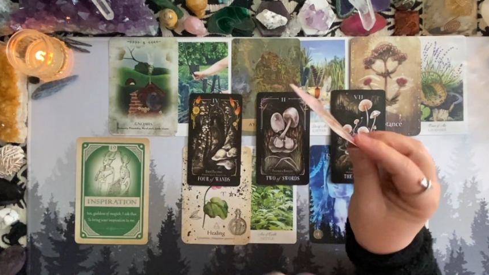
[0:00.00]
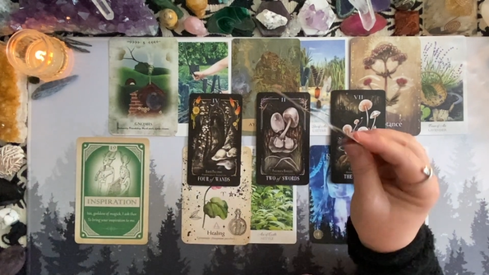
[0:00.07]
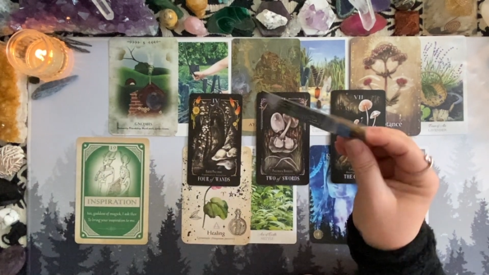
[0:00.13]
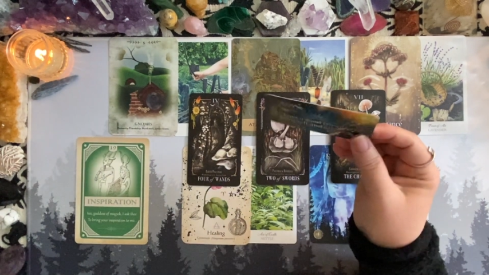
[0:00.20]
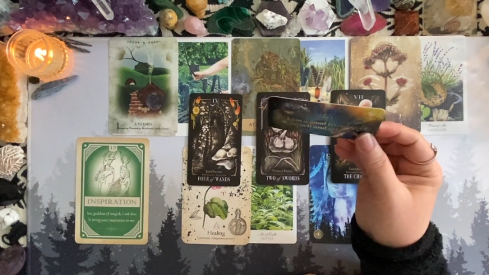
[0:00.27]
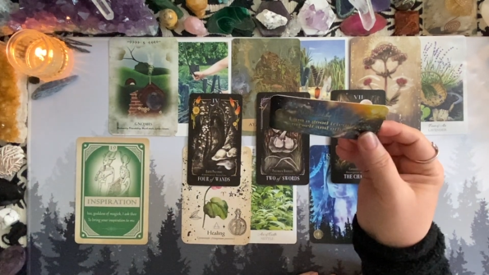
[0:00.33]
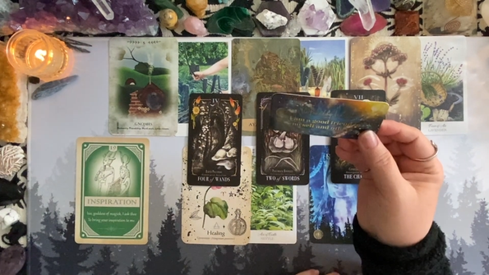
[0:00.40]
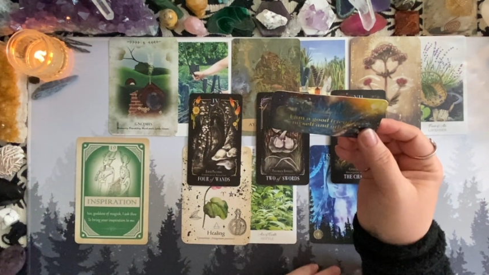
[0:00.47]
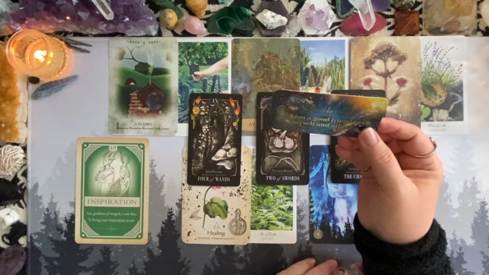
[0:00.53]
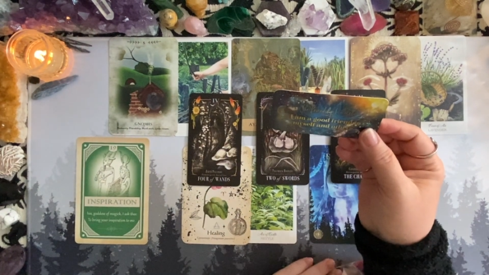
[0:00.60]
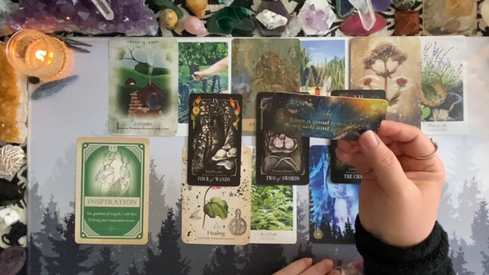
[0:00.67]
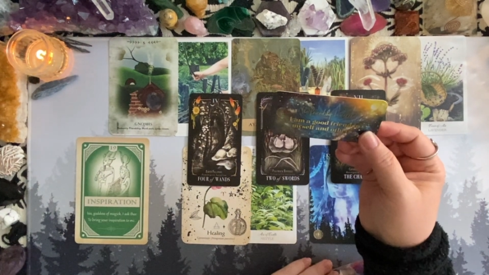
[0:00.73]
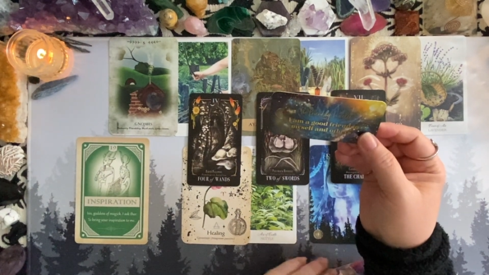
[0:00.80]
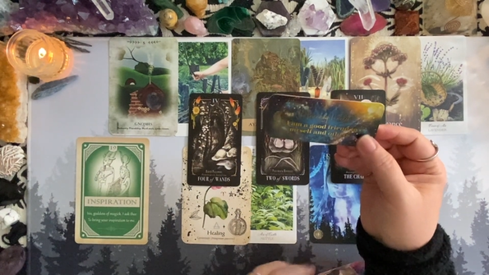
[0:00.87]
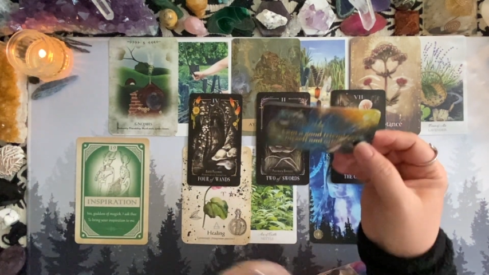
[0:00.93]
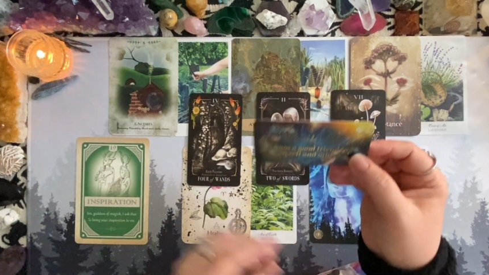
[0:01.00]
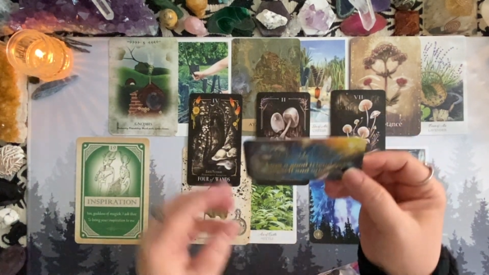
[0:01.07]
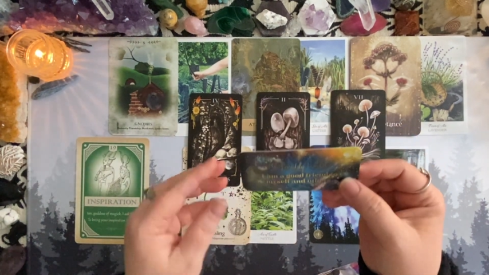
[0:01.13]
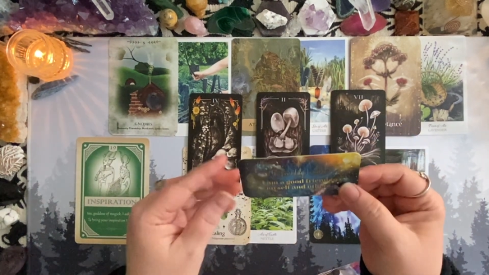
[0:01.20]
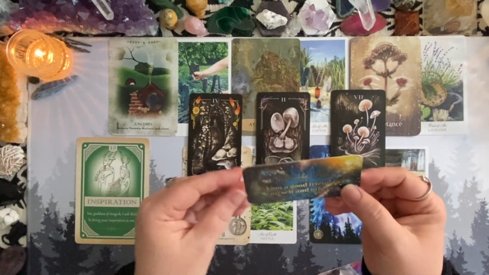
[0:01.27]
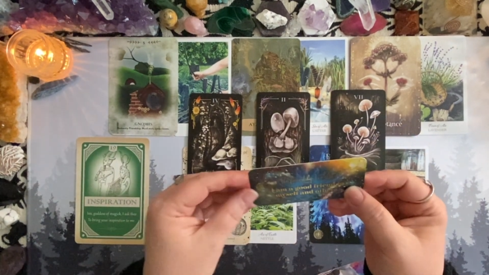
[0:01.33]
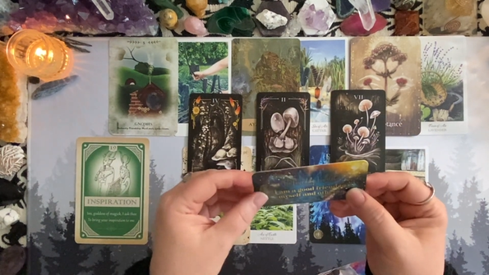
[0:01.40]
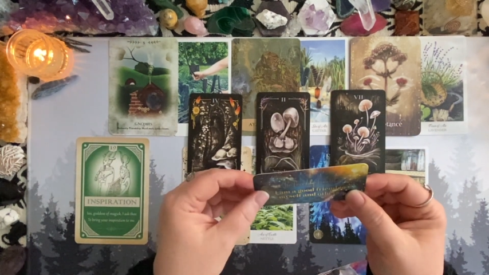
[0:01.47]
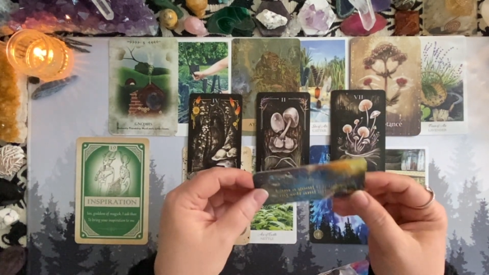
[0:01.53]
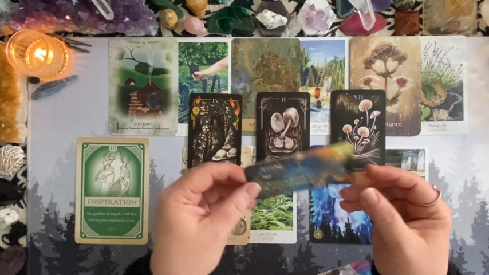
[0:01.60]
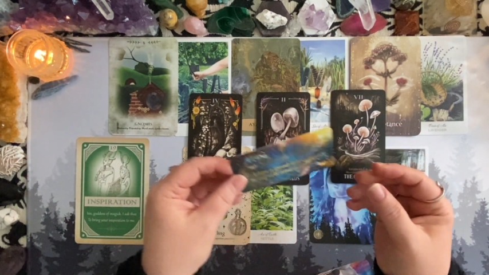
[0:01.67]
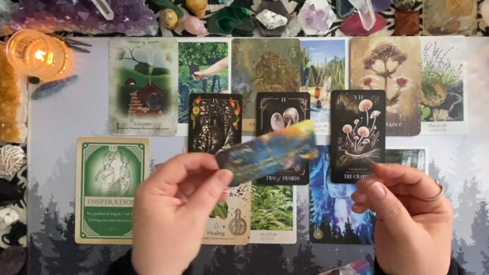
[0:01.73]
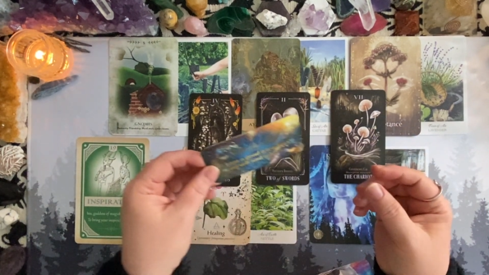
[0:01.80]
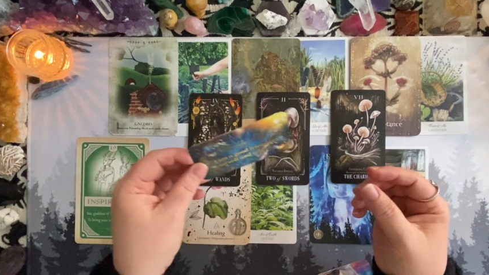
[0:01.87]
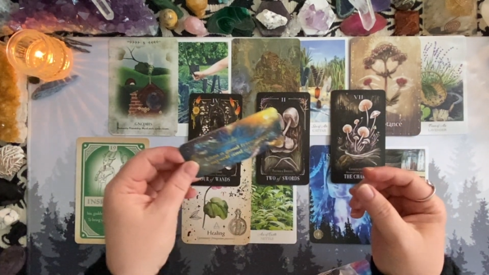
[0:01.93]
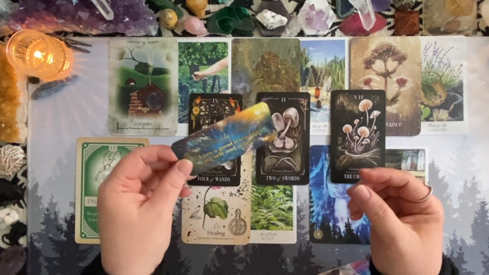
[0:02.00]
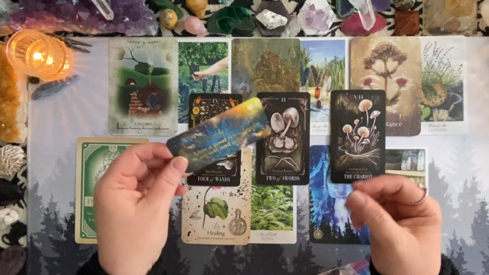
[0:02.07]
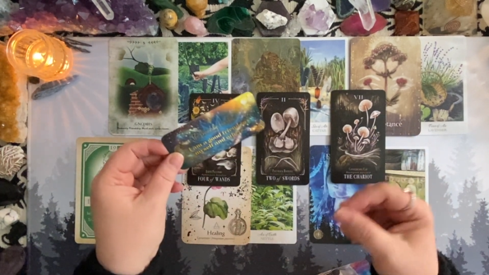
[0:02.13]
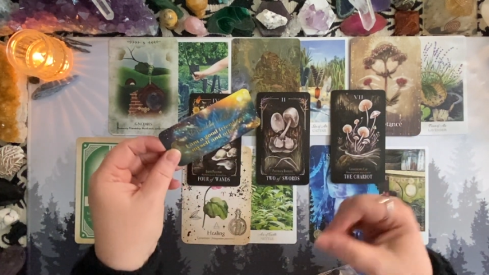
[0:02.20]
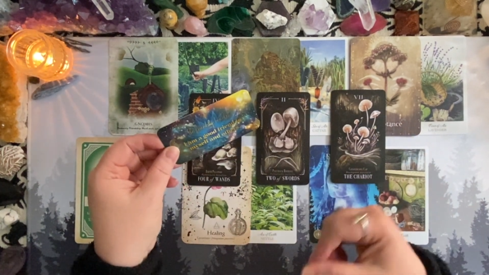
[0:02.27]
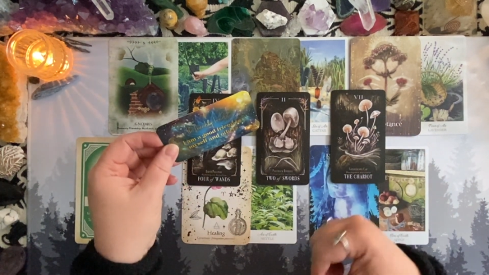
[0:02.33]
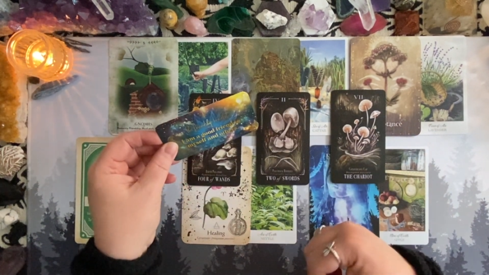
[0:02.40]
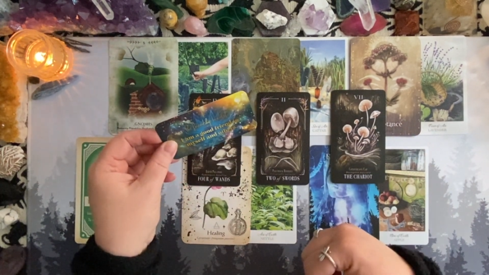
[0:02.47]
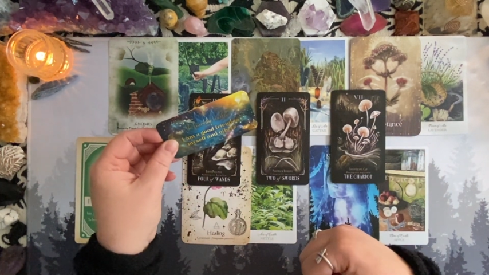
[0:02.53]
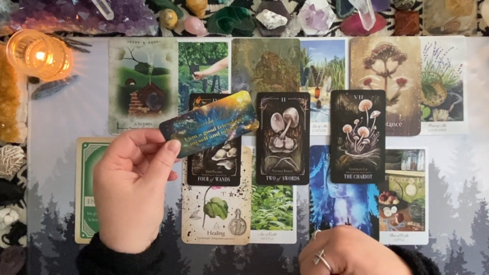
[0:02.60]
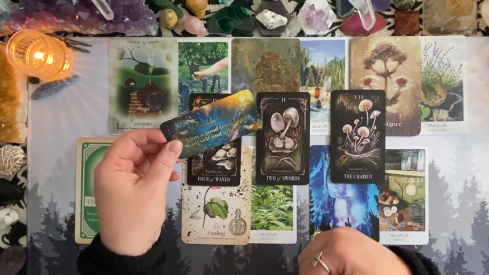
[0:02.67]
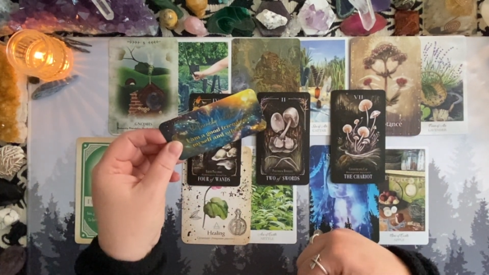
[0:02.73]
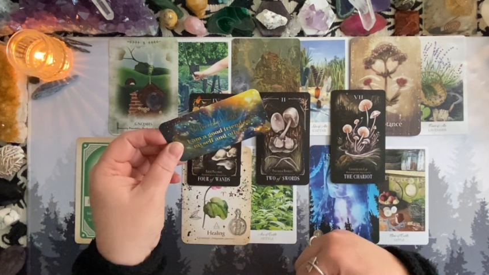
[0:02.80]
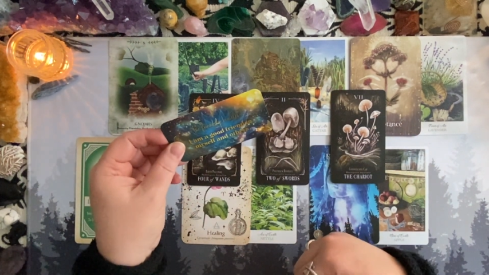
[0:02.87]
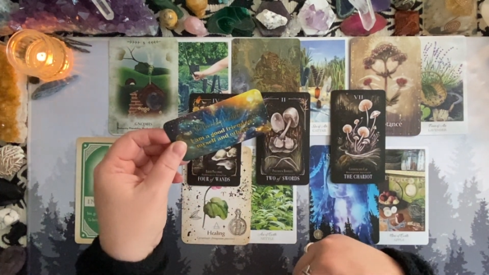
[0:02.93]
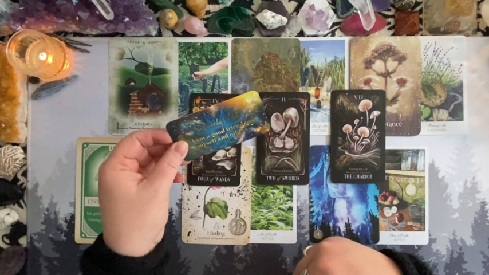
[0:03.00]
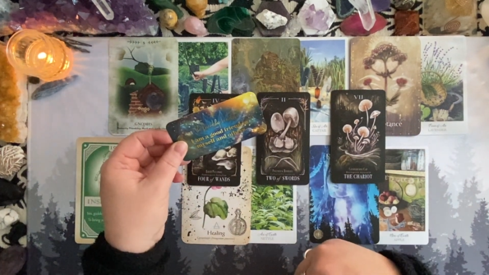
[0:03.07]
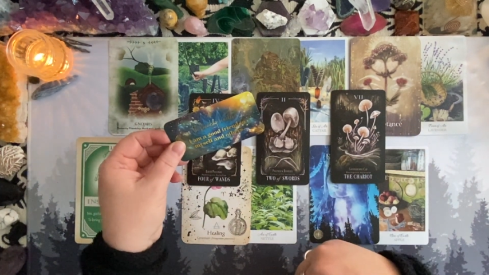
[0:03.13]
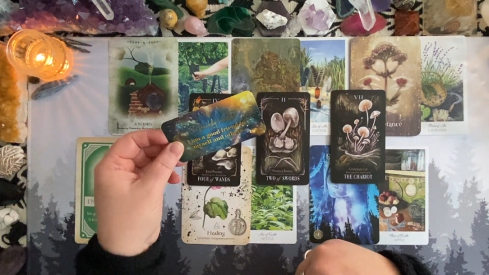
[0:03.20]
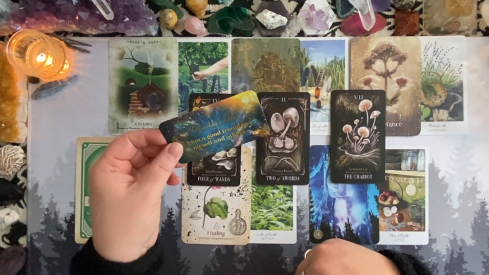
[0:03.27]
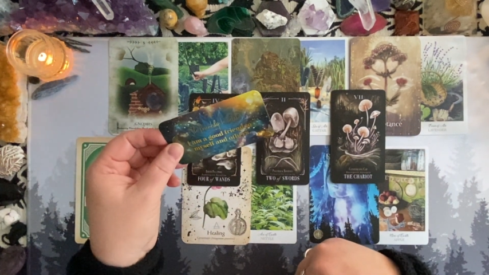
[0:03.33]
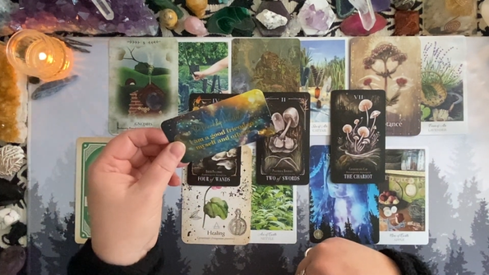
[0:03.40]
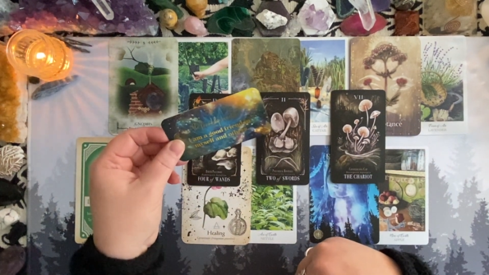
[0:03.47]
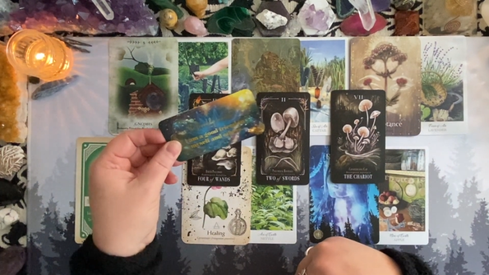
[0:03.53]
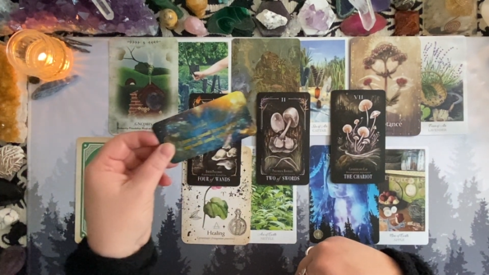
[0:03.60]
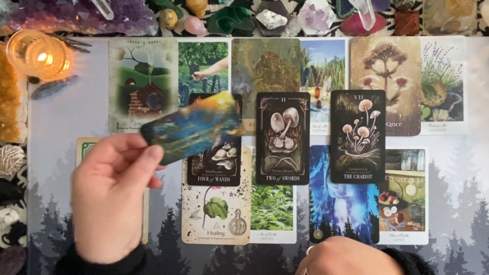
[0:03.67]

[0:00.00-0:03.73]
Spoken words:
[unreadable: no face in view]